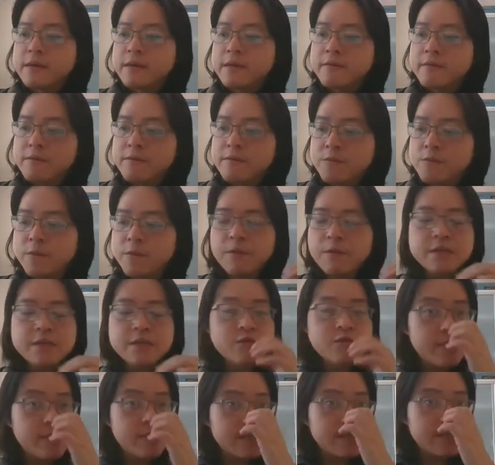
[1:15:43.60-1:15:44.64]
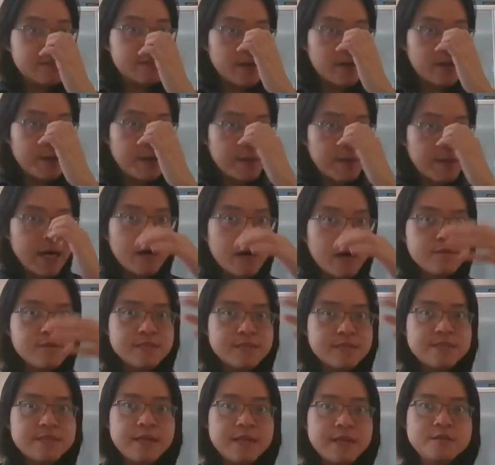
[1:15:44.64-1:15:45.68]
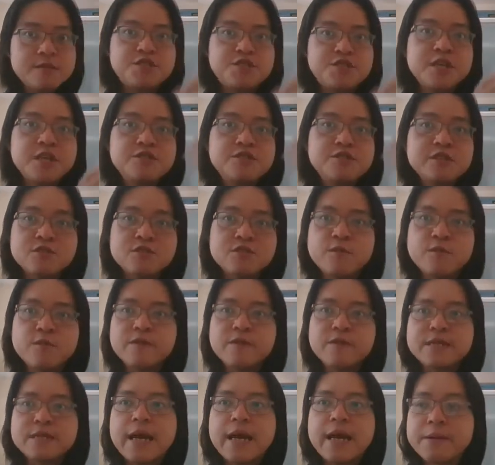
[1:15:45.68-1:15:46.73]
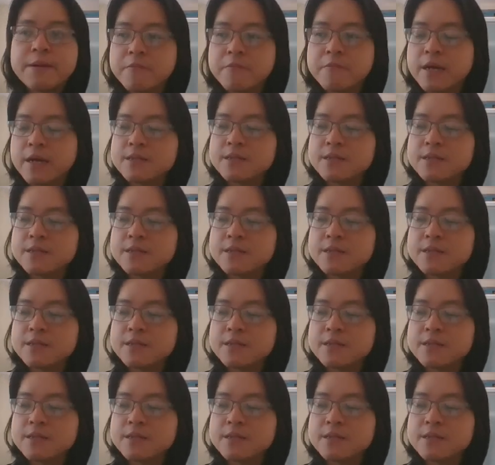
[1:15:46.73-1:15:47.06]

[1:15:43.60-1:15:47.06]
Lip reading: we want to describe how the state changes over time, right?